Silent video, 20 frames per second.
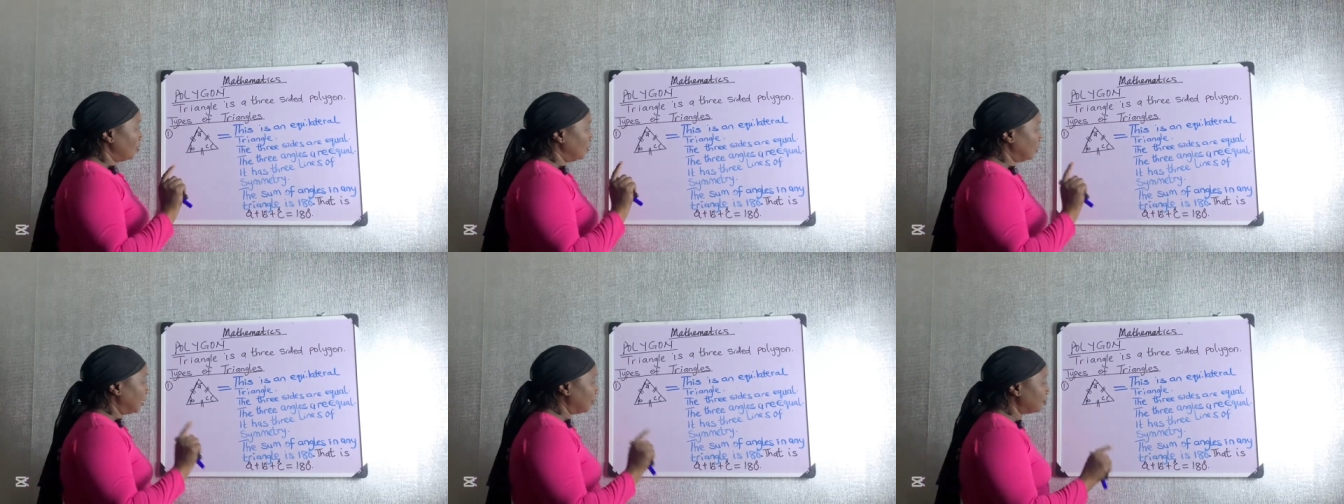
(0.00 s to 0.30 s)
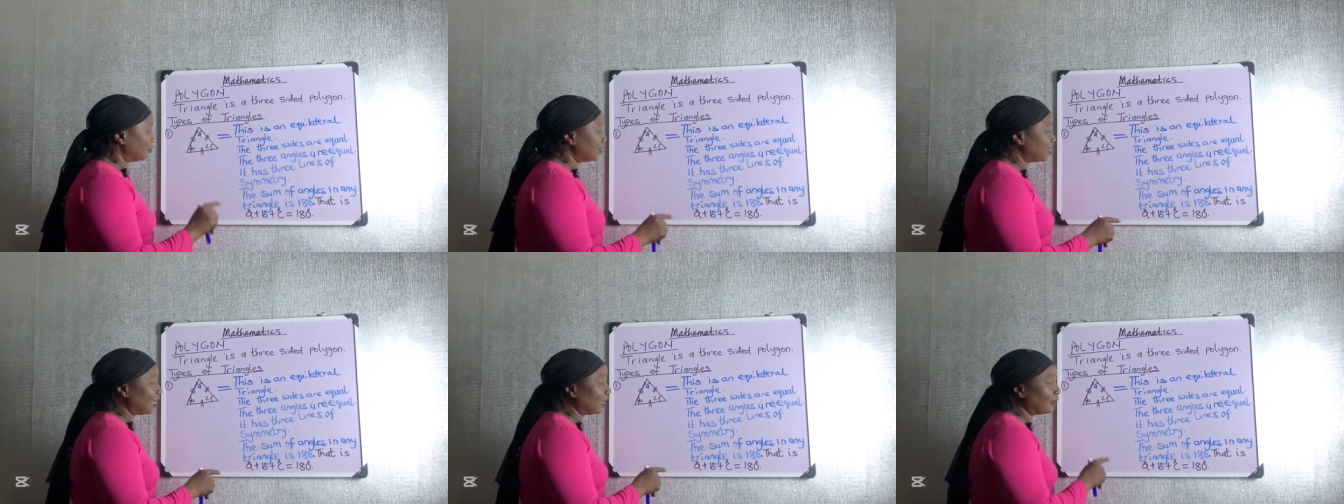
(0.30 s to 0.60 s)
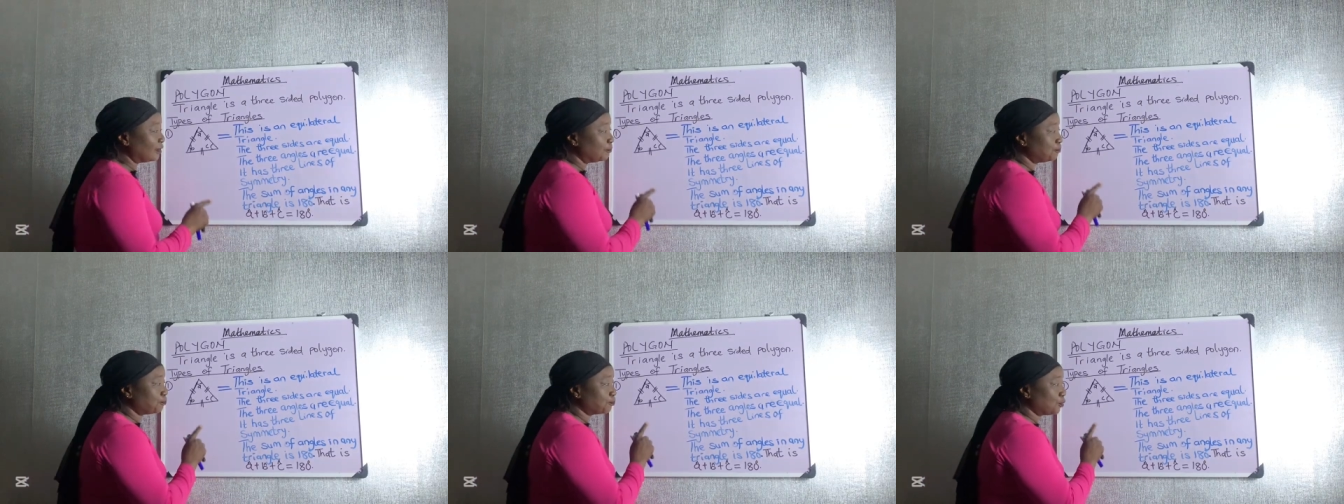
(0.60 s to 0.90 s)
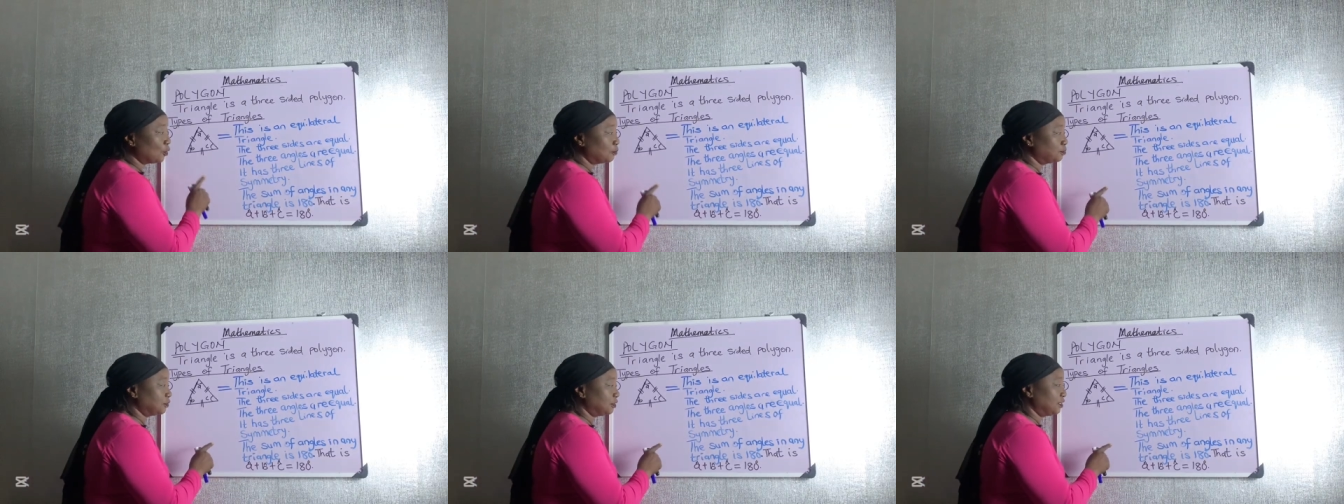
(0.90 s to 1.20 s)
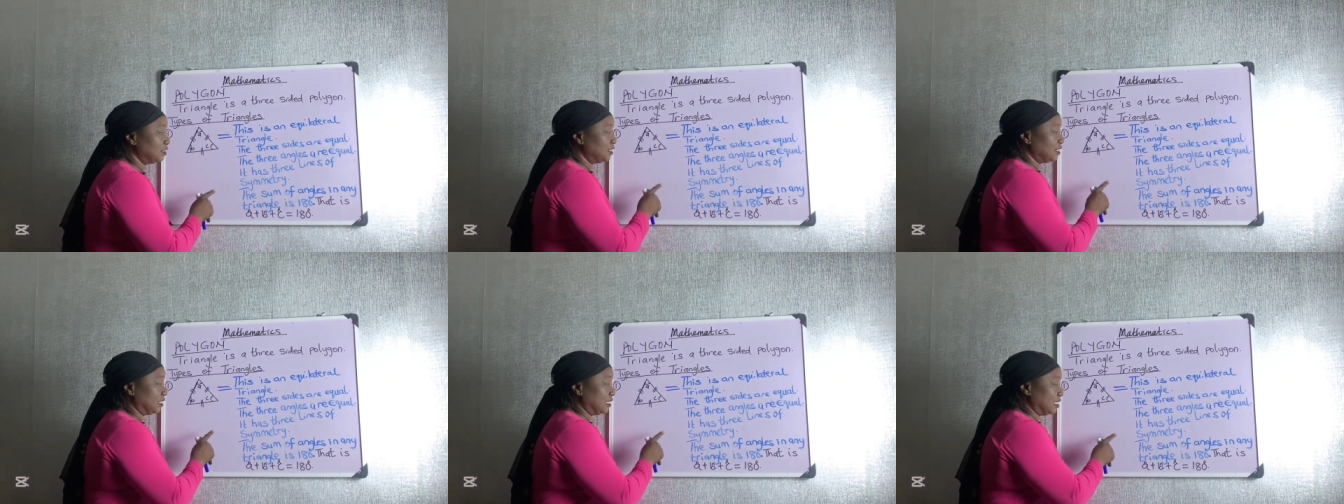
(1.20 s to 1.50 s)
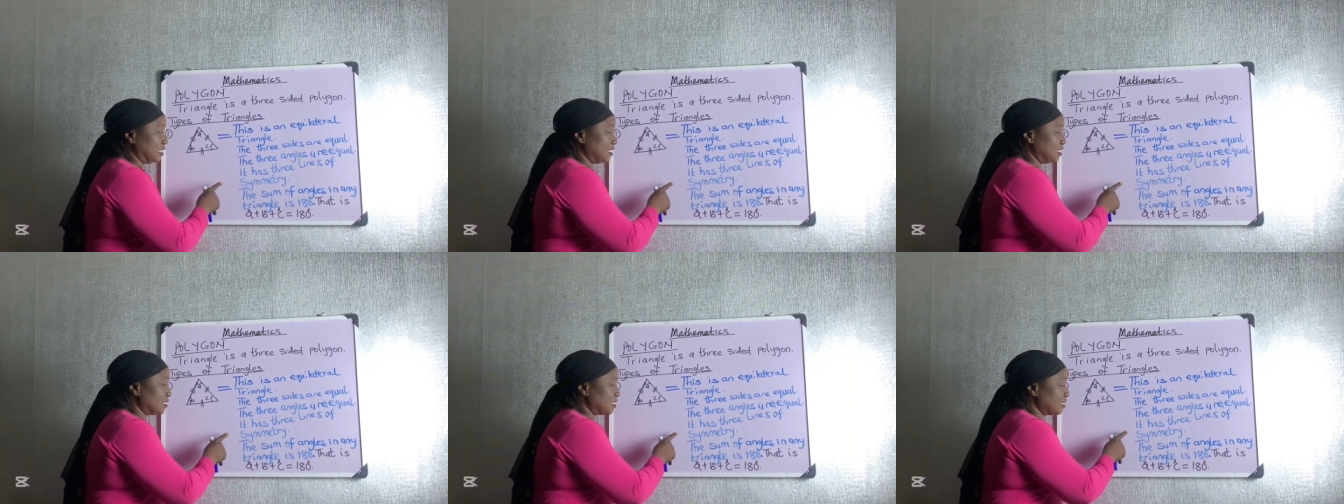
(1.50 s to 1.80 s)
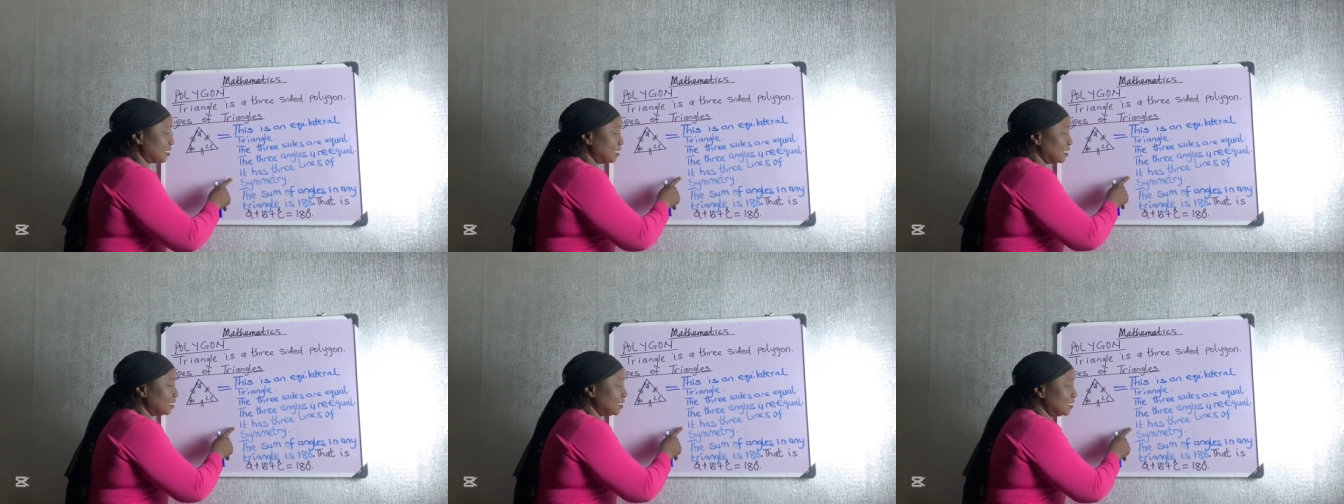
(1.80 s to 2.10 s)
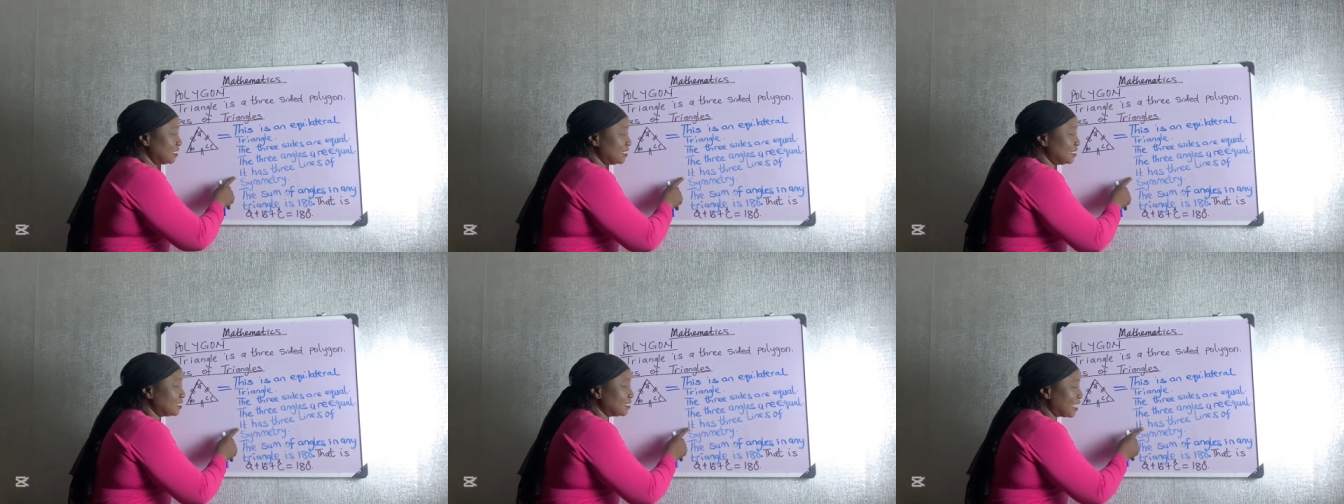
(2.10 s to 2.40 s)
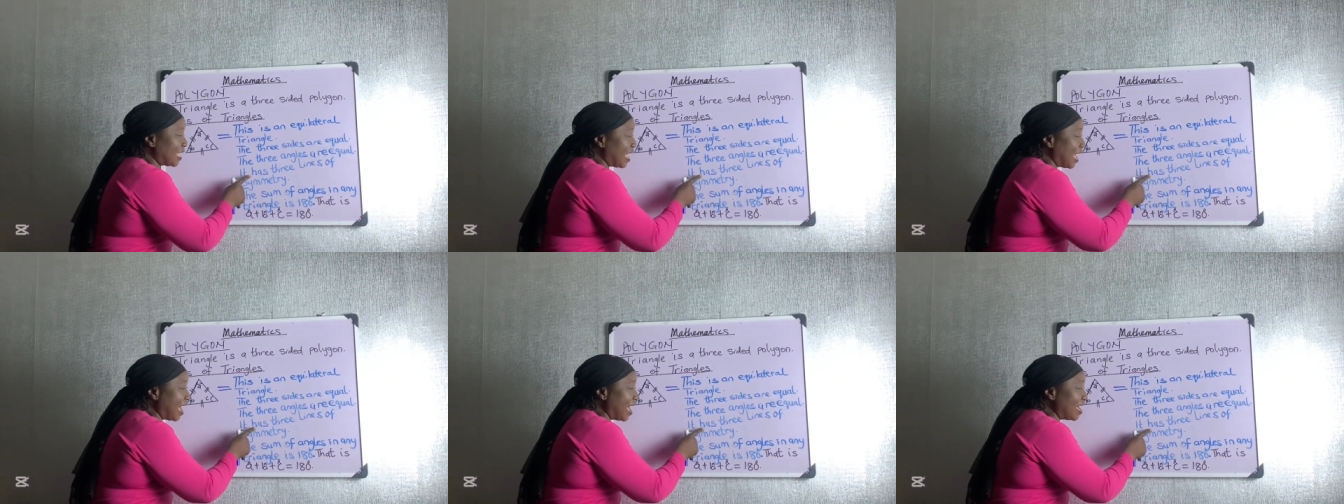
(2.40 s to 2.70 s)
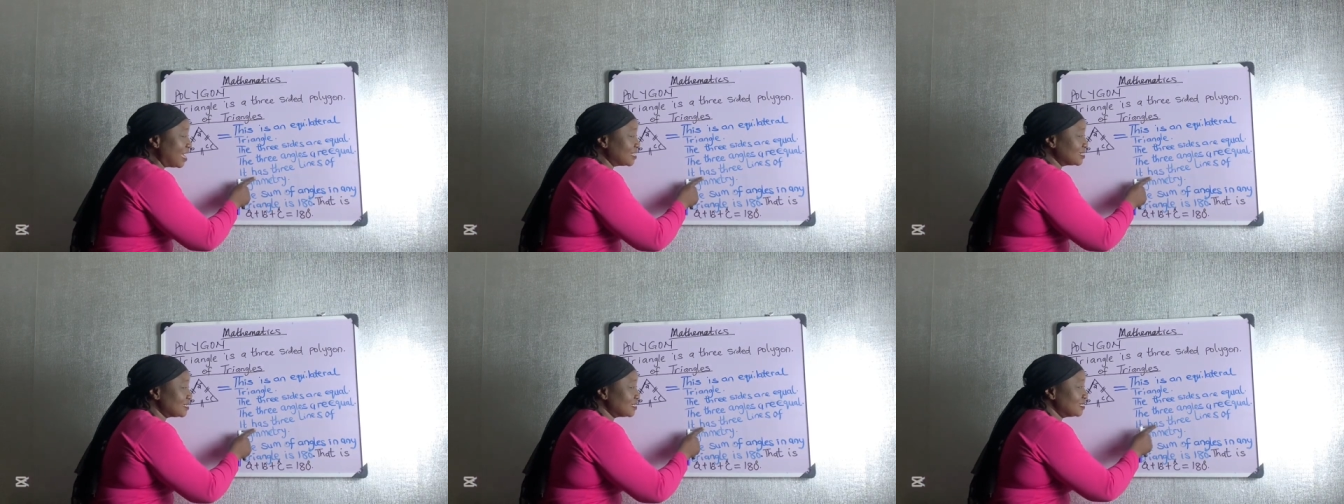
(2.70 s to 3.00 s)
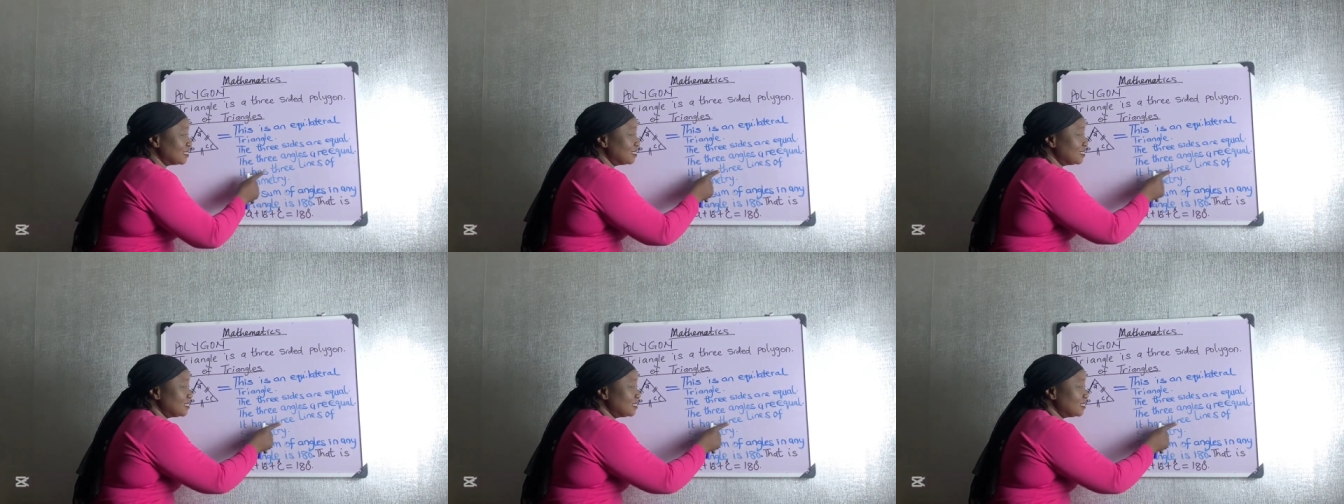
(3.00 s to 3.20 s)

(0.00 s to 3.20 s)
Another property is it has